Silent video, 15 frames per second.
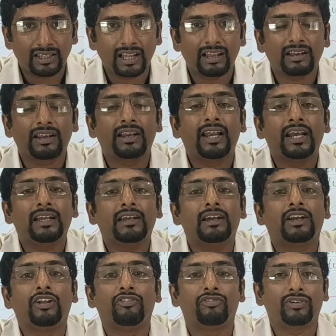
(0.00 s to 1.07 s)
they
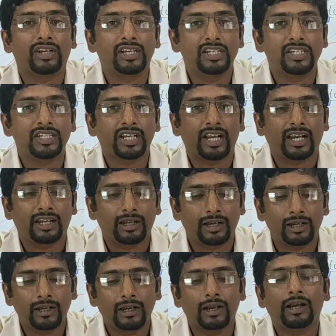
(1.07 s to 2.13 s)
get
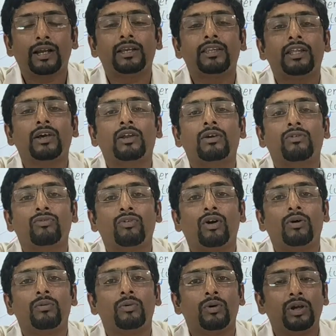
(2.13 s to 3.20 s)
differentiated and they are
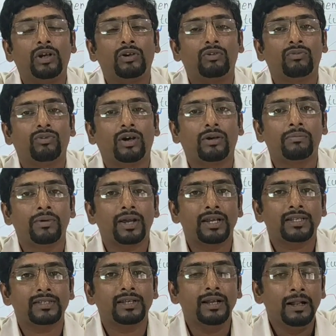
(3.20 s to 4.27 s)
going to form
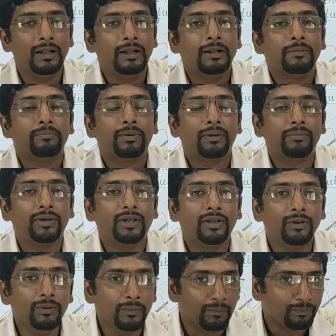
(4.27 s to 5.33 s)
as a
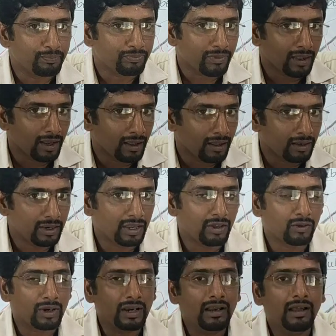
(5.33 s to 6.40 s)
primitive
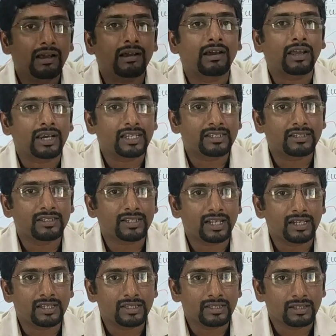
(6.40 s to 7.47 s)
neural crest
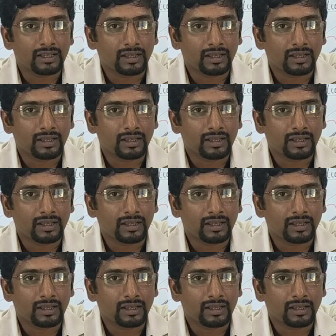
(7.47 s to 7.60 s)
cells.